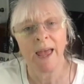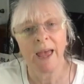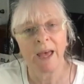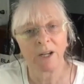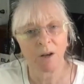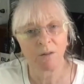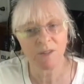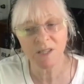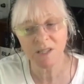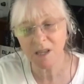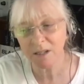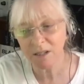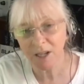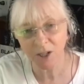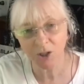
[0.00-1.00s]
And all of a
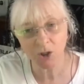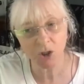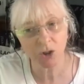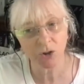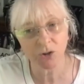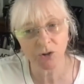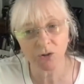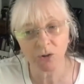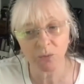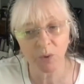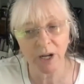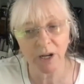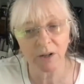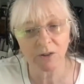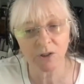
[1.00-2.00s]
sudden I
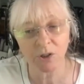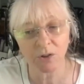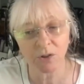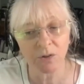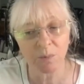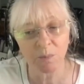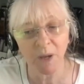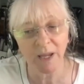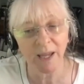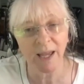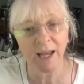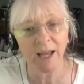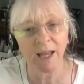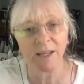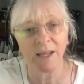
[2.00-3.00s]
turned my
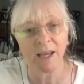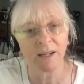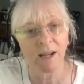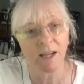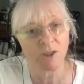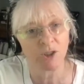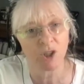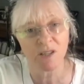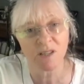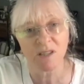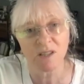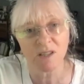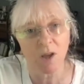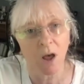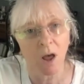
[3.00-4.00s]
head and I
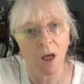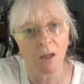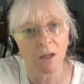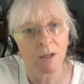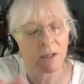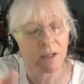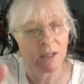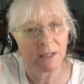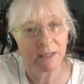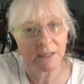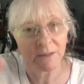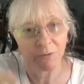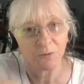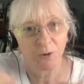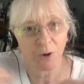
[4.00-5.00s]
just saw
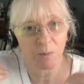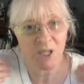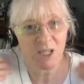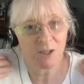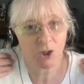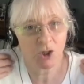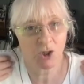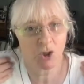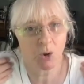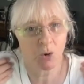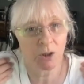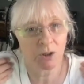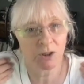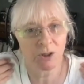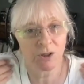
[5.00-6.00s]
from his
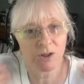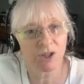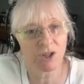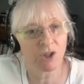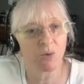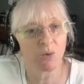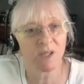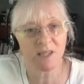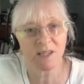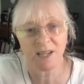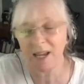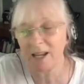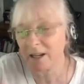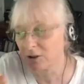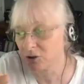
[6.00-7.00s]
shoulders to his
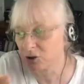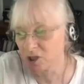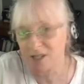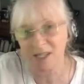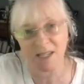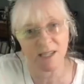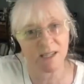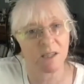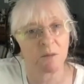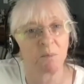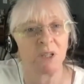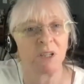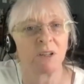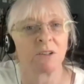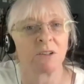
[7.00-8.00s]
tail just
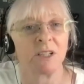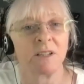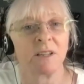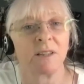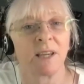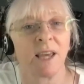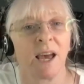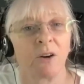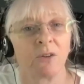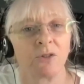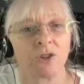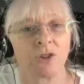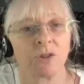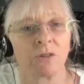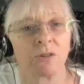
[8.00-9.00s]
disappear into the
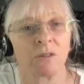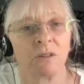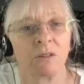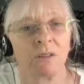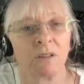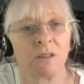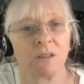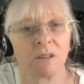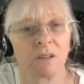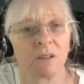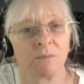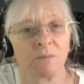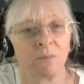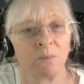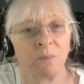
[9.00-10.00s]
couch, into
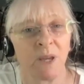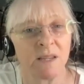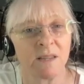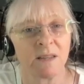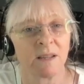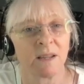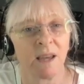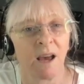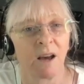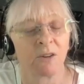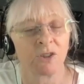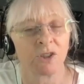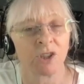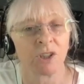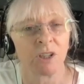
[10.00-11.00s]
the base of the
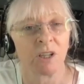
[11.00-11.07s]
couch.